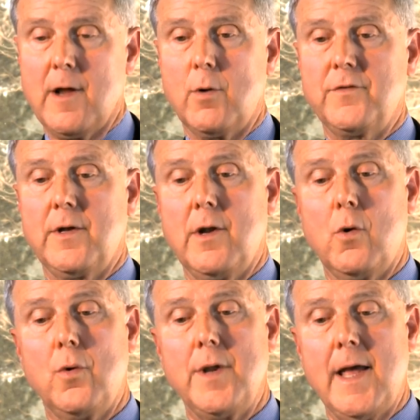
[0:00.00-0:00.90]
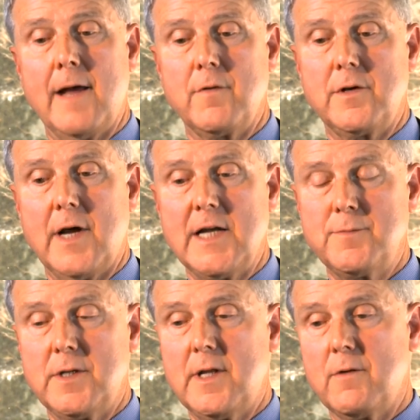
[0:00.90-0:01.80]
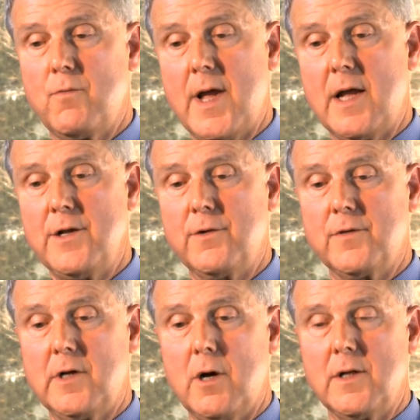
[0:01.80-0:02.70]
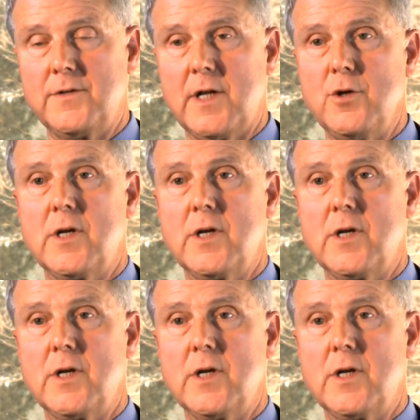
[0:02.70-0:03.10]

There was an old advertisement that ran years ago that said,